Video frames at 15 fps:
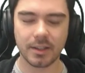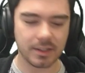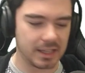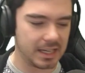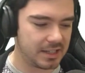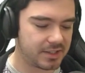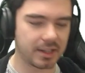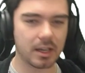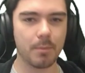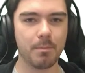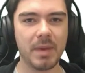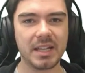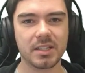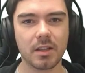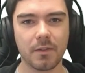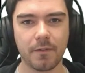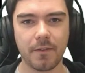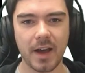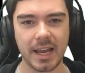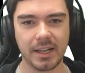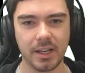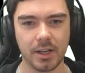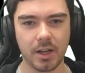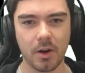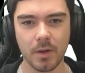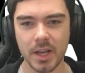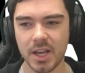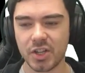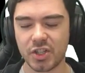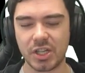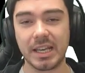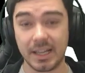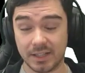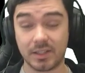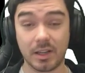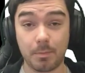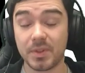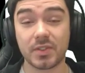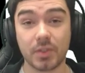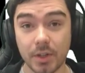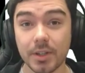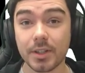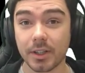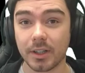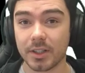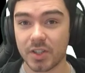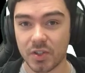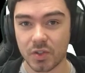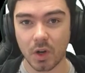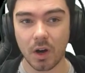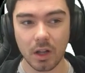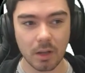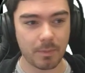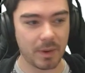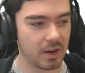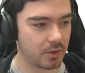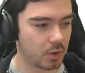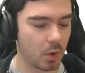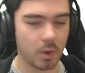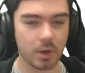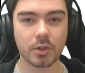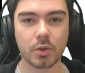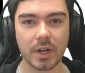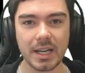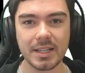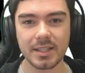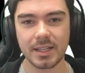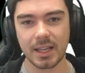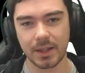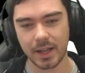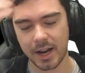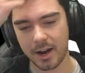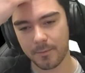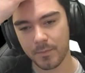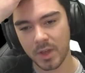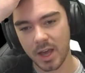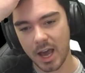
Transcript: Needs to commit to the fight, you know. She is a berserker. She's all about going crazy in there.